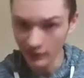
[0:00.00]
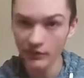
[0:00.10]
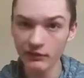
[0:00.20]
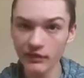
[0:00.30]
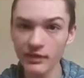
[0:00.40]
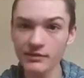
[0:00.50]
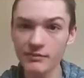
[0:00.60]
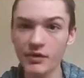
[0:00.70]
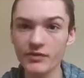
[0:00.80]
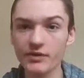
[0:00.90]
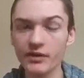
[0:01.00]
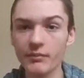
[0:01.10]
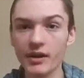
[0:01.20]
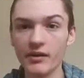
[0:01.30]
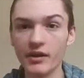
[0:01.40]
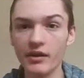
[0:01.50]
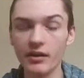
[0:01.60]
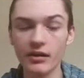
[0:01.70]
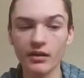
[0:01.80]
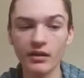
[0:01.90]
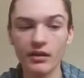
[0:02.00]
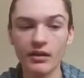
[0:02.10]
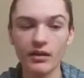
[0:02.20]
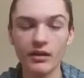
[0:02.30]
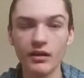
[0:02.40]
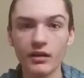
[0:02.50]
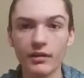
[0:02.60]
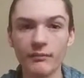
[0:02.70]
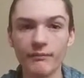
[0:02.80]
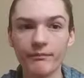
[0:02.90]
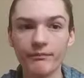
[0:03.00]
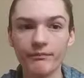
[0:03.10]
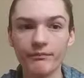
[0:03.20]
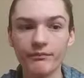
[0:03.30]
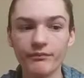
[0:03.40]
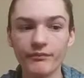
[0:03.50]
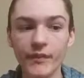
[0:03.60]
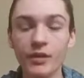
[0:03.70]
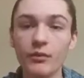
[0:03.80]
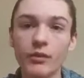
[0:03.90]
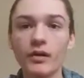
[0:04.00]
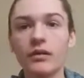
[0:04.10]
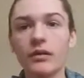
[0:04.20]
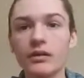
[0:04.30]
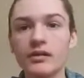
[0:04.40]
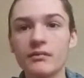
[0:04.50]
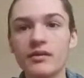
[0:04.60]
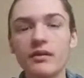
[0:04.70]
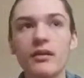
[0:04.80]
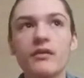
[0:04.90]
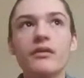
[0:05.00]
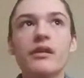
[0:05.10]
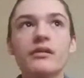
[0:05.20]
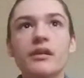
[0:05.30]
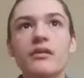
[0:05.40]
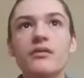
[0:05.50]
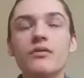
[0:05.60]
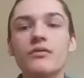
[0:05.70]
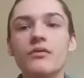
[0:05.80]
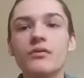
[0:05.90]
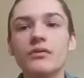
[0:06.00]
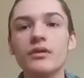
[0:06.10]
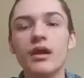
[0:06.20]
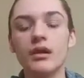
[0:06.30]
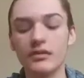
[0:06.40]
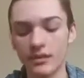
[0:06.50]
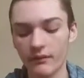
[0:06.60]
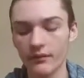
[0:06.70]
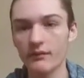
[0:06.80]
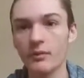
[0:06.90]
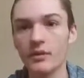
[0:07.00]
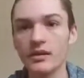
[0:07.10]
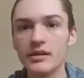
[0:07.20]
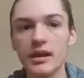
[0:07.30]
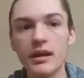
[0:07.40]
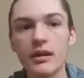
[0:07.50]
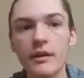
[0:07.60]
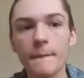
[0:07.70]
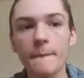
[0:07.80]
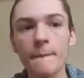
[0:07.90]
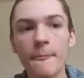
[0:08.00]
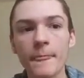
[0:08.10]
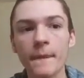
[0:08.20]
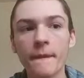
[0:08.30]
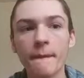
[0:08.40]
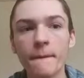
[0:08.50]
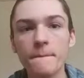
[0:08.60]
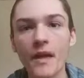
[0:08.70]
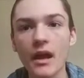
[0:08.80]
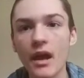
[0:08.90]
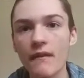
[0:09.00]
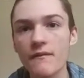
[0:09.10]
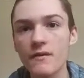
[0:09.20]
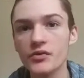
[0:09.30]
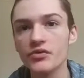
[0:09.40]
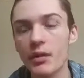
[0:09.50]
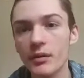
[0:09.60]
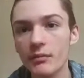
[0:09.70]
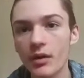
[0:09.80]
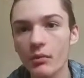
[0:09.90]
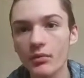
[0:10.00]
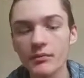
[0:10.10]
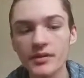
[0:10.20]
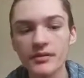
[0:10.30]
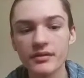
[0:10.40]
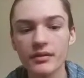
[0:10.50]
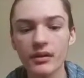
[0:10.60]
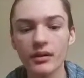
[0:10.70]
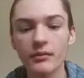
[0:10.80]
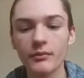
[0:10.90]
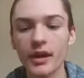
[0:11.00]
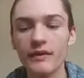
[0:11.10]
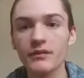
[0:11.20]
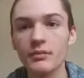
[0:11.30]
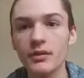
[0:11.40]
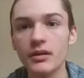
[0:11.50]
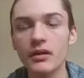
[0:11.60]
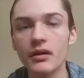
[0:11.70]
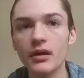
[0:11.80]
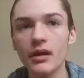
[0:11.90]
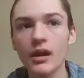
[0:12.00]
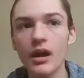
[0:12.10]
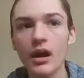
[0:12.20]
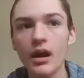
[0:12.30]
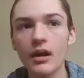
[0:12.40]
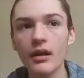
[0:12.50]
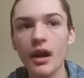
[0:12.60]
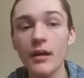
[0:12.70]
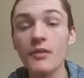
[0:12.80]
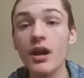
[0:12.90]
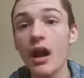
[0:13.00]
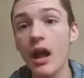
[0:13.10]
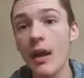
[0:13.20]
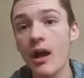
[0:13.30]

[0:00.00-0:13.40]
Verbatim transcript: I think that's mostly about it. Um, well, some of the other things I do uh, suffer from is like I have stomach problems. Um, I have to be. I'm not. I,